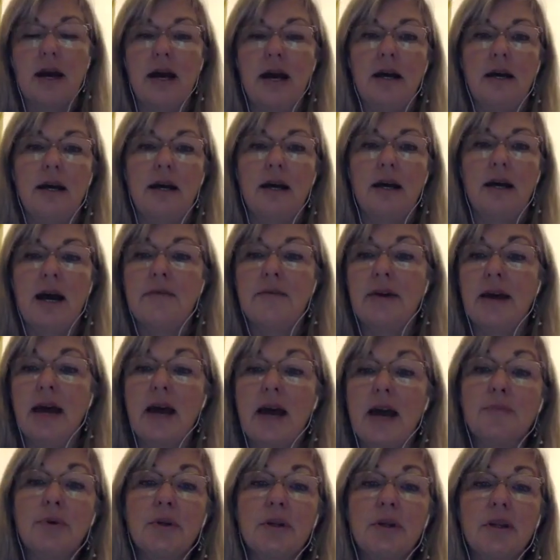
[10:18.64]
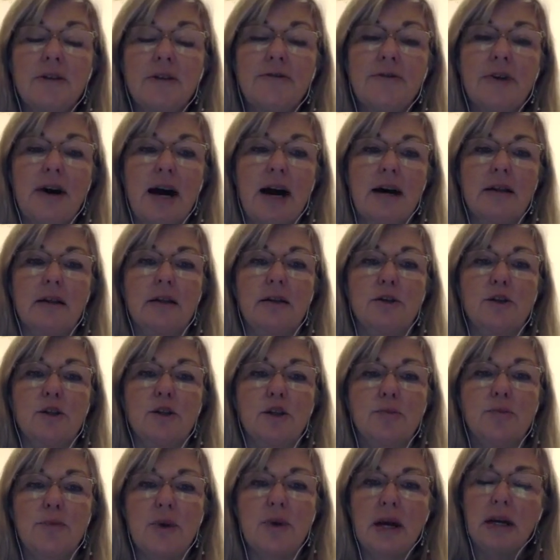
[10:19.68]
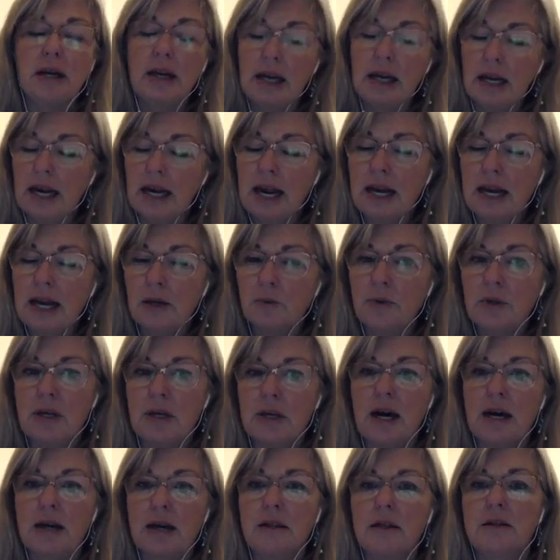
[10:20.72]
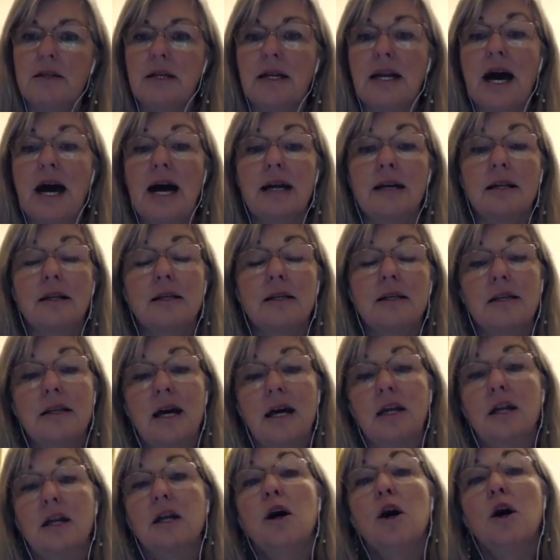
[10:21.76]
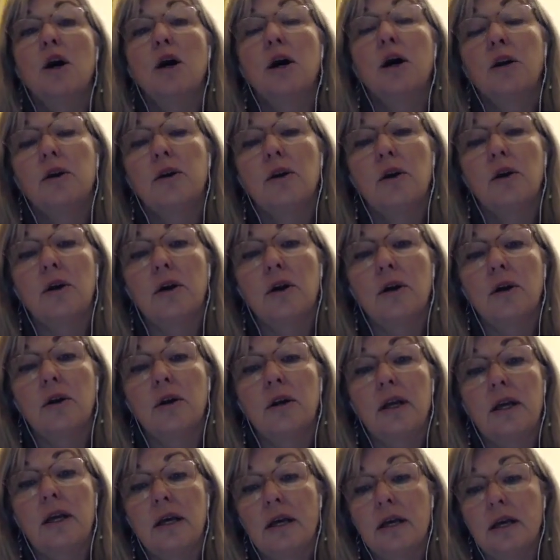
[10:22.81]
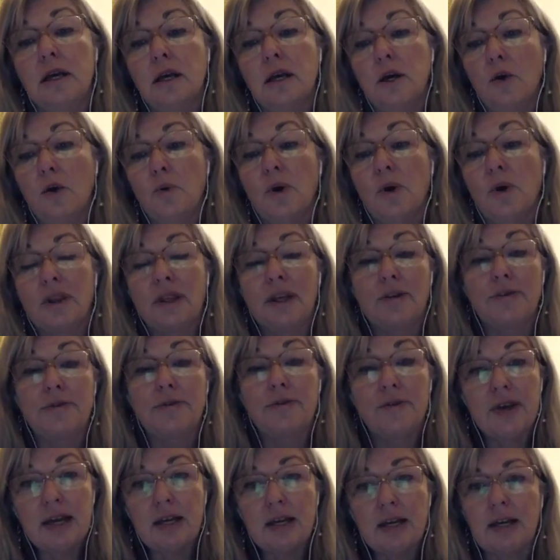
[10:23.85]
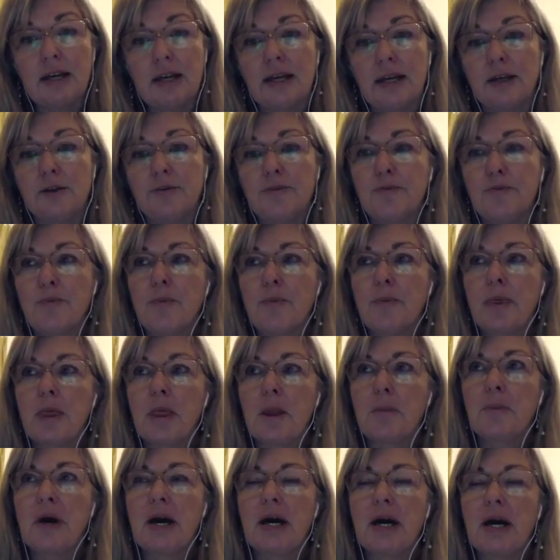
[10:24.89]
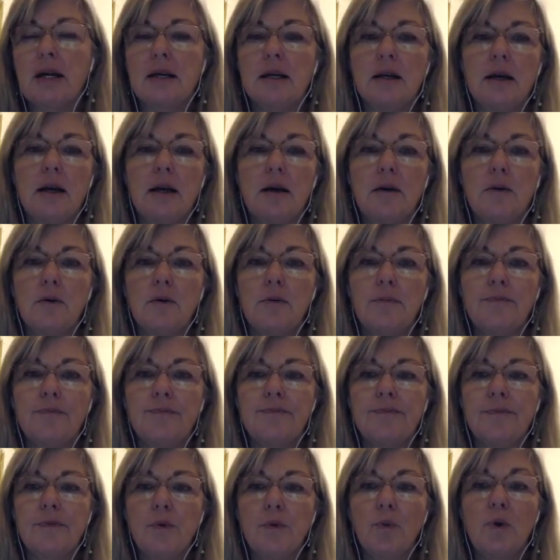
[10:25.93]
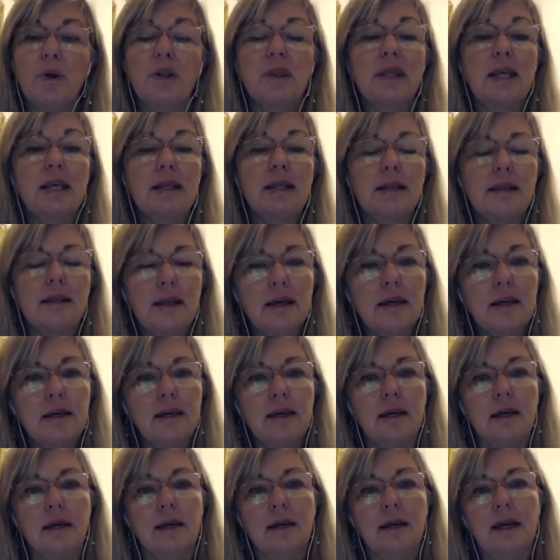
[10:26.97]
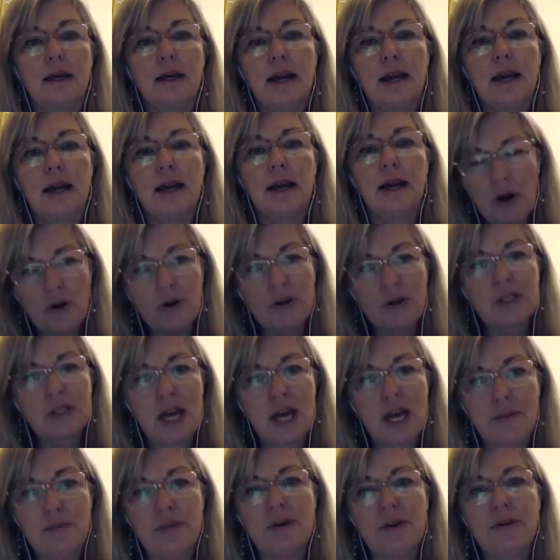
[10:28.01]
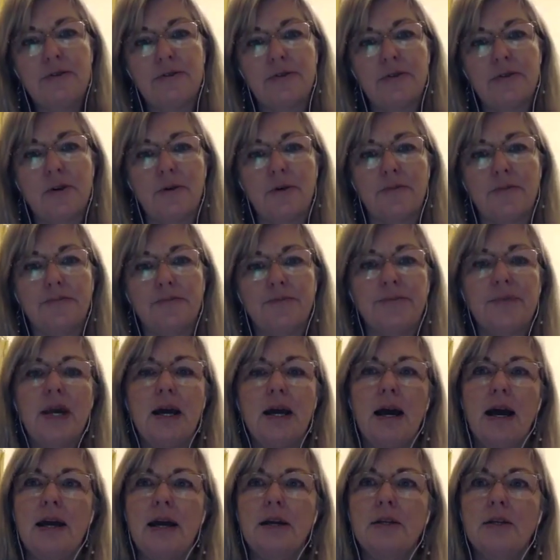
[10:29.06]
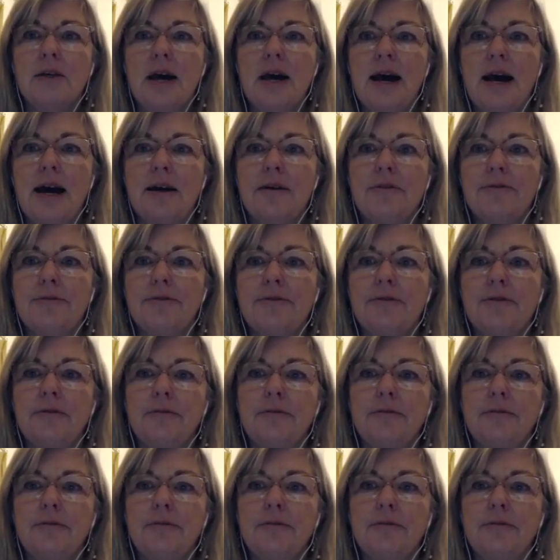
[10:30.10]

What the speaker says: having empathy for others, to be able to connect with others and understand not only what they're feeling, but what they're thinking and where it's coming from, and to have